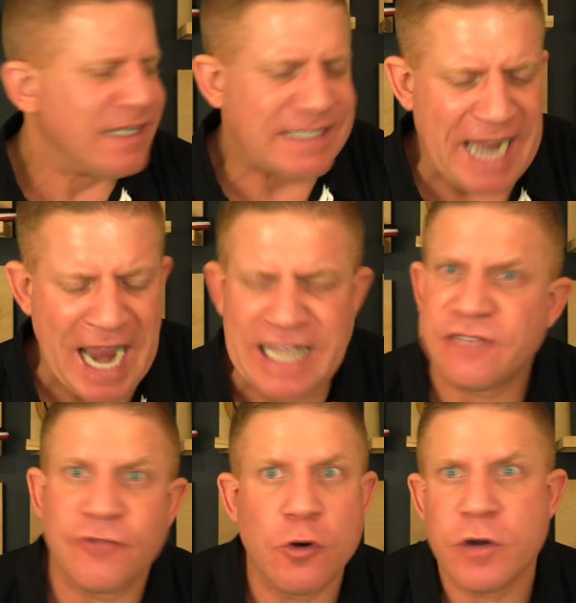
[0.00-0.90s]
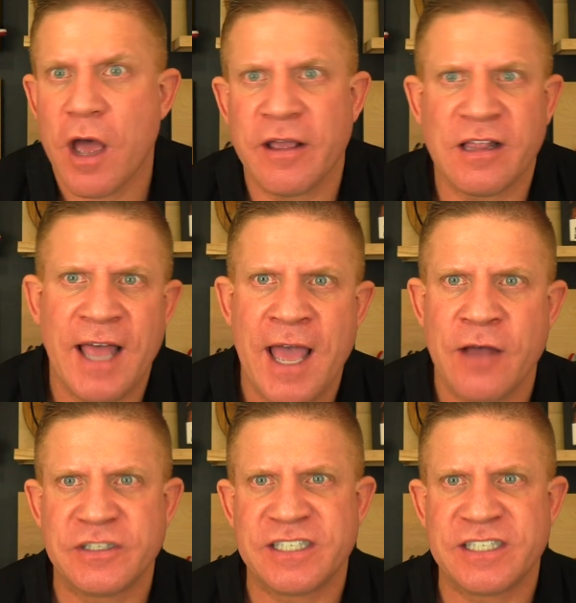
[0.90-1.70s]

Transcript: Daddy's floating on a cloud,